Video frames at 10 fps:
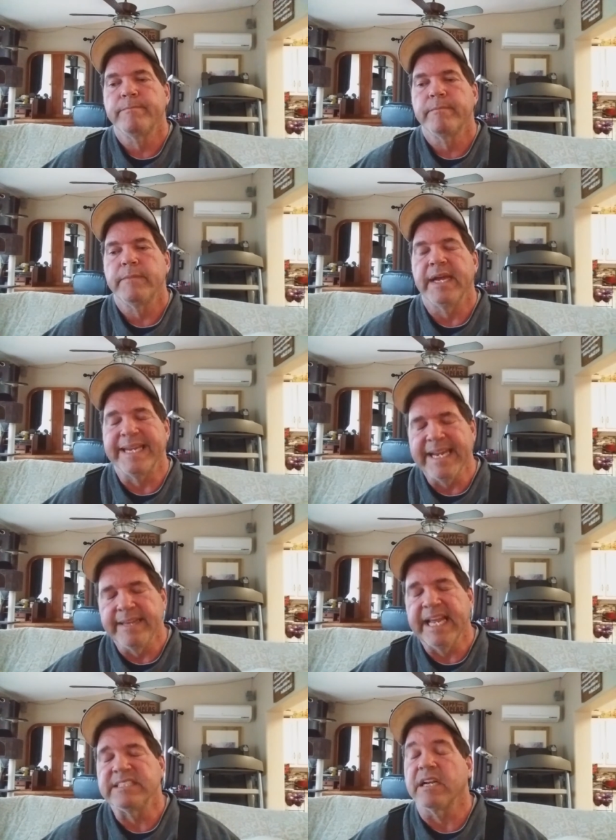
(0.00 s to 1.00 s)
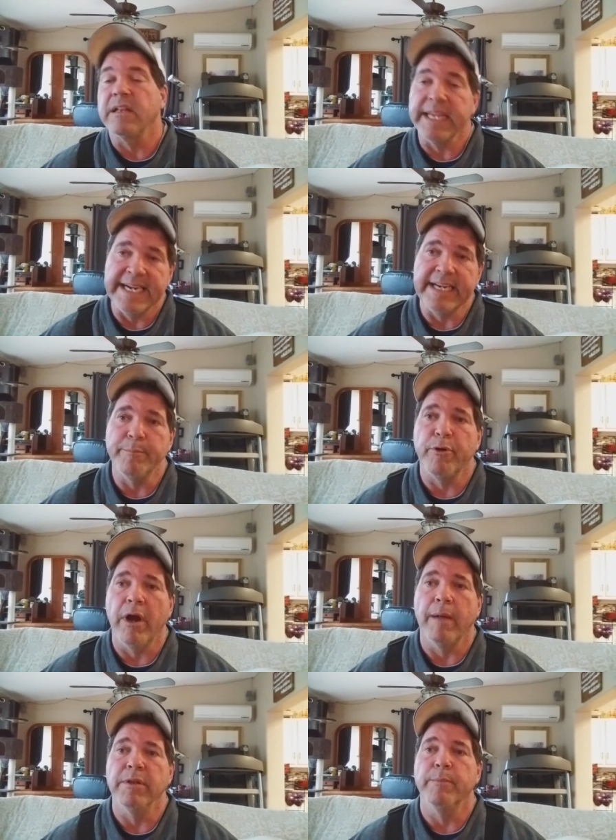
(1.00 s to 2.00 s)
Again, that's a cleaning
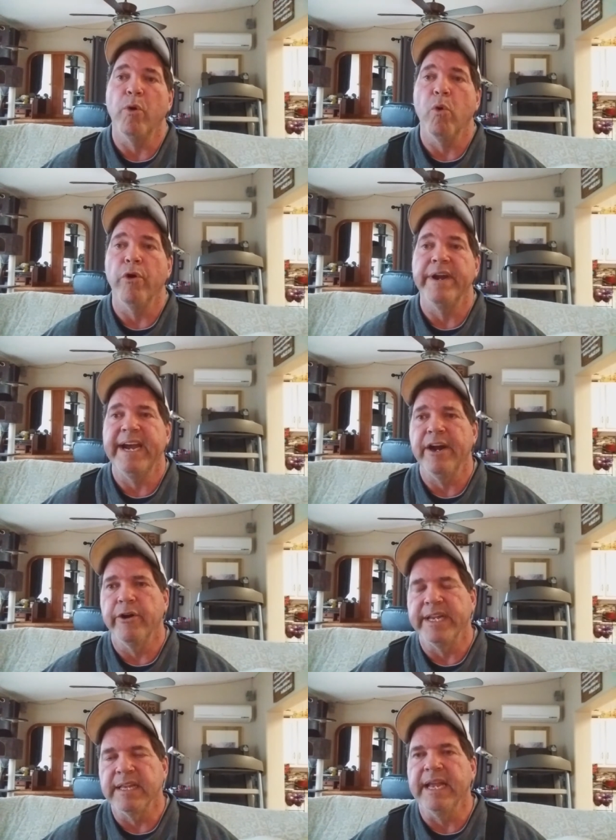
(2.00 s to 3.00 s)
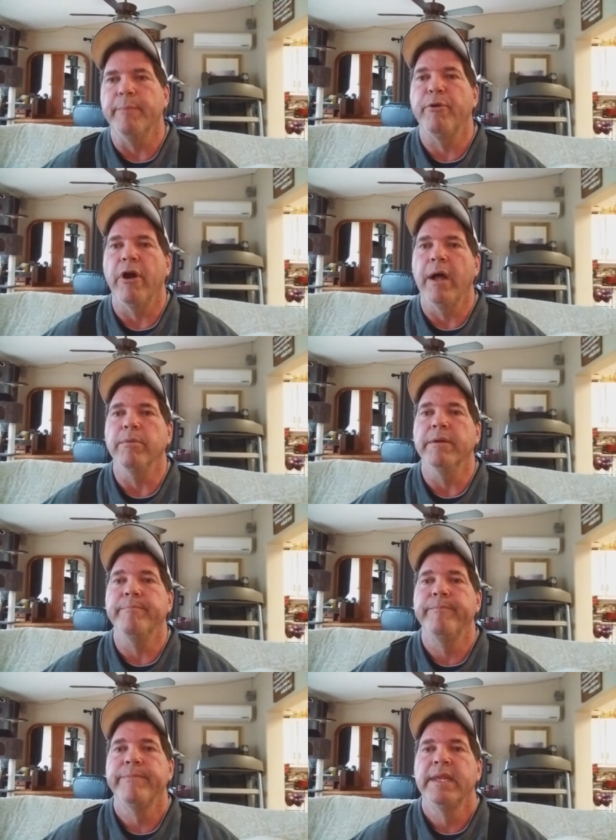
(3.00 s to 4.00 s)
problem or an air inlet problem.
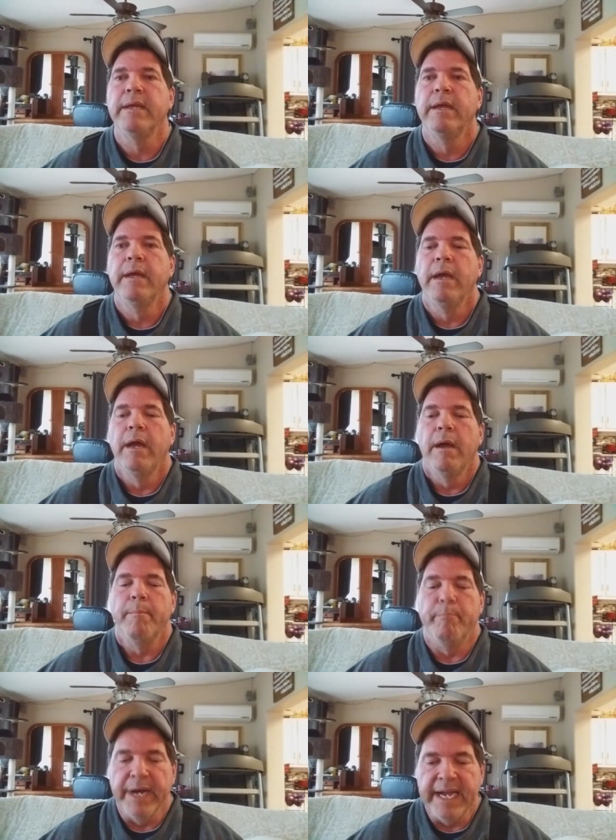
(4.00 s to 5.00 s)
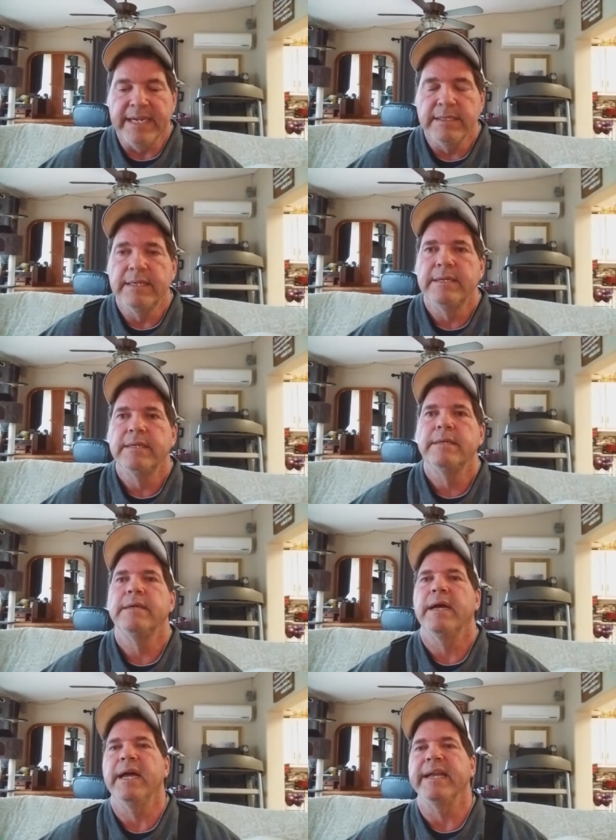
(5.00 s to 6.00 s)
But
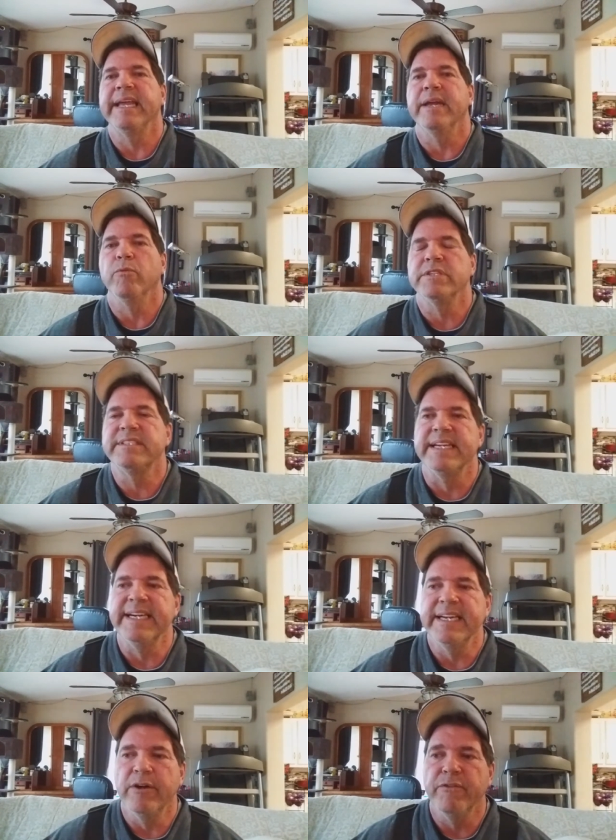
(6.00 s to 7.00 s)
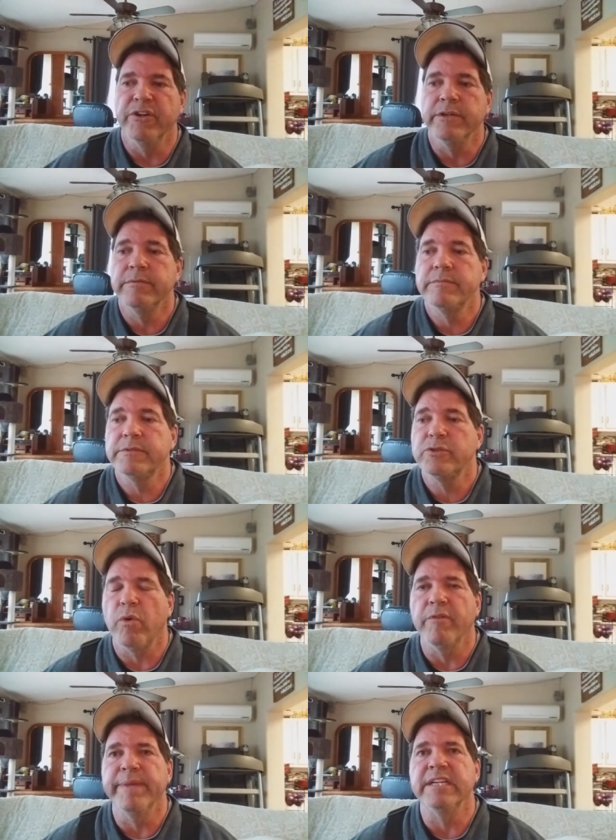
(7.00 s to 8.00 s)
again, we're sitting at over
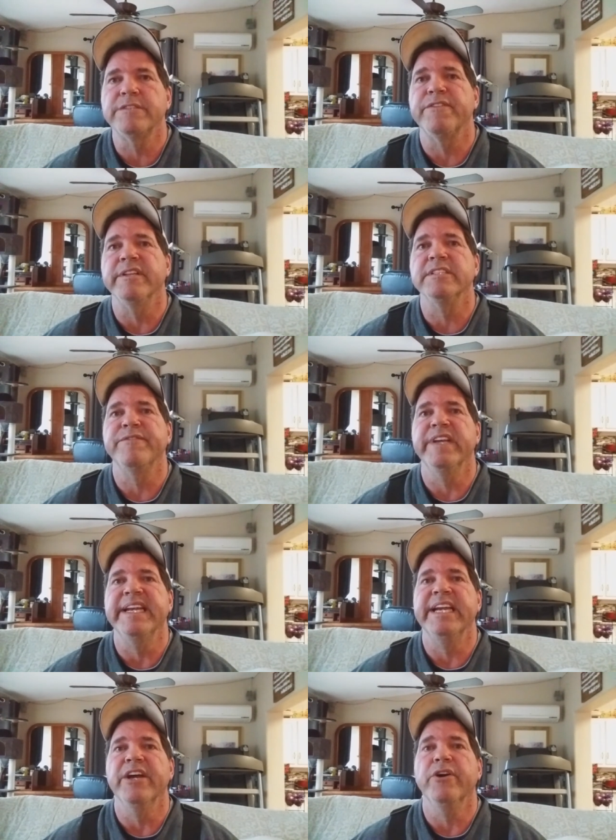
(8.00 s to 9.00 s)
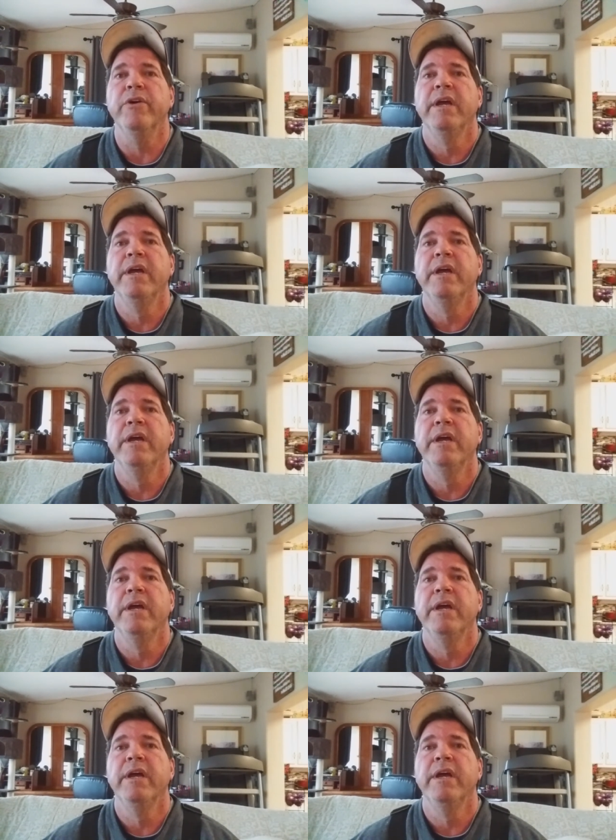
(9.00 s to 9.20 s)
12 minutes for this video.